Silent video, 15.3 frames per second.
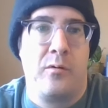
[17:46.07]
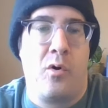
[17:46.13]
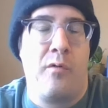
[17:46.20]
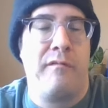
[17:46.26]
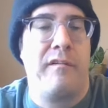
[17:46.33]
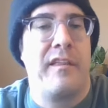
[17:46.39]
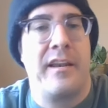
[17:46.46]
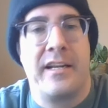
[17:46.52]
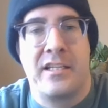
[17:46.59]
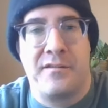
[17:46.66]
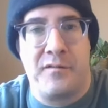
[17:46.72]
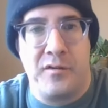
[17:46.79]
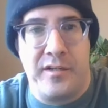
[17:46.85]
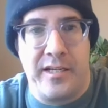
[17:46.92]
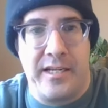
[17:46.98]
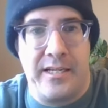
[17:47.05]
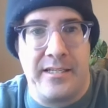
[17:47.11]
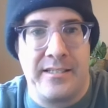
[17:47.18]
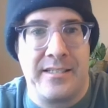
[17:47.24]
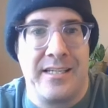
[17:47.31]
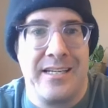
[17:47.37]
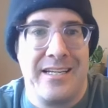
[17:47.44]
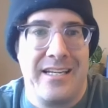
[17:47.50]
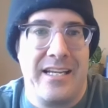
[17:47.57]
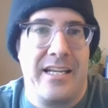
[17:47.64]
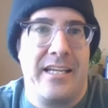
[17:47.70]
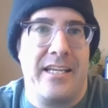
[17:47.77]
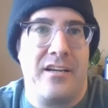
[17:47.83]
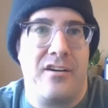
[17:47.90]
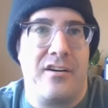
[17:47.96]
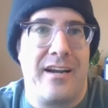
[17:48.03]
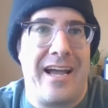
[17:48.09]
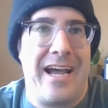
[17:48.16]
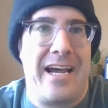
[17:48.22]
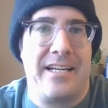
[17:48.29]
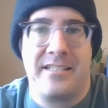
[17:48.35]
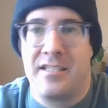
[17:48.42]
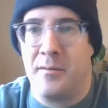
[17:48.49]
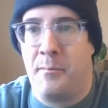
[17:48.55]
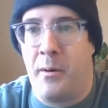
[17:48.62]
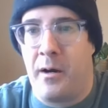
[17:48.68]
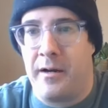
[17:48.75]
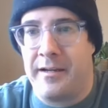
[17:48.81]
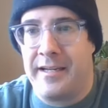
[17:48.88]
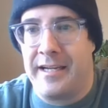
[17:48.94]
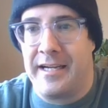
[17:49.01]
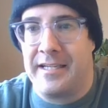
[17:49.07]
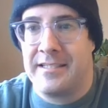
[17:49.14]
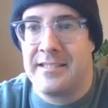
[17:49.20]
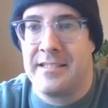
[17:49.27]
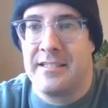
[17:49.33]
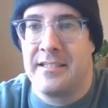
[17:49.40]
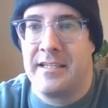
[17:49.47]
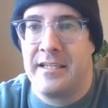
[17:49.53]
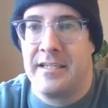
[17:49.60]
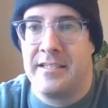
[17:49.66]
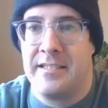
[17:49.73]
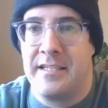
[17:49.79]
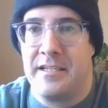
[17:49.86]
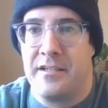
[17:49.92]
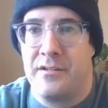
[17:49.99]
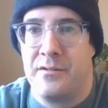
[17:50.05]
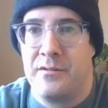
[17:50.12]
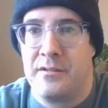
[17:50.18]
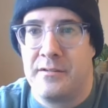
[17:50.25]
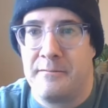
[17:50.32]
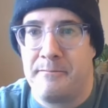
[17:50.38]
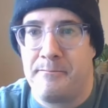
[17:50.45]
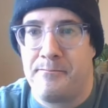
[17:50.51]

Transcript: over the next few days here as the podcast continues.